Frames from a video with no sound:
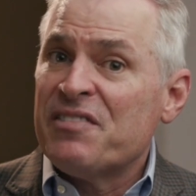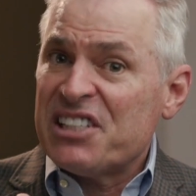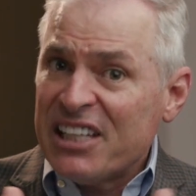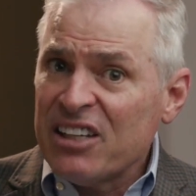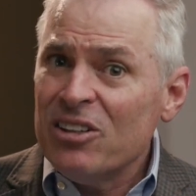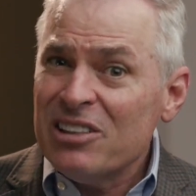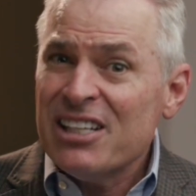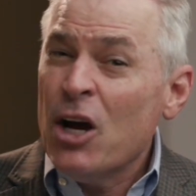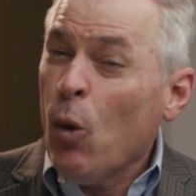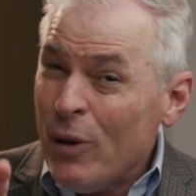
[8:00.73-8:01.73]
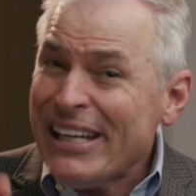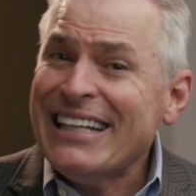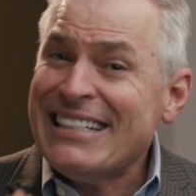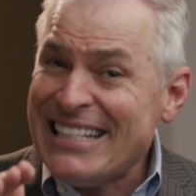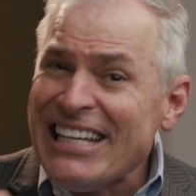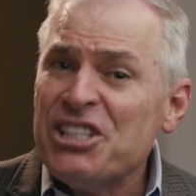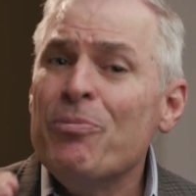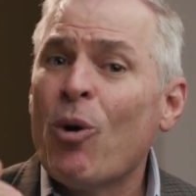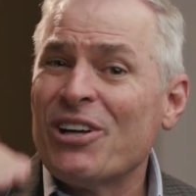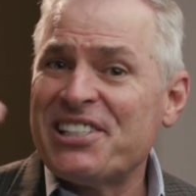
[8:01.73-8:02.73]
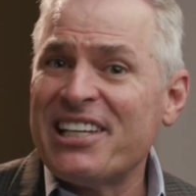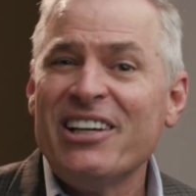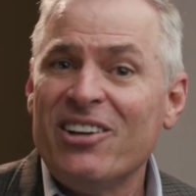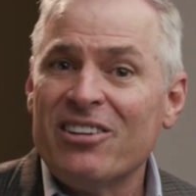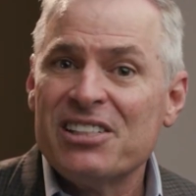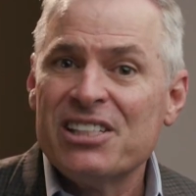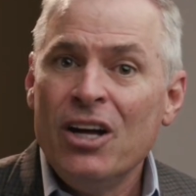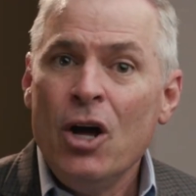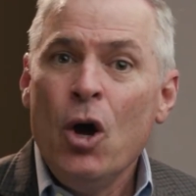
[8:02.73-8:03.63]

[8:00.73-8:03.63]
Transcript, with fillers: of skills? We can teach more skills.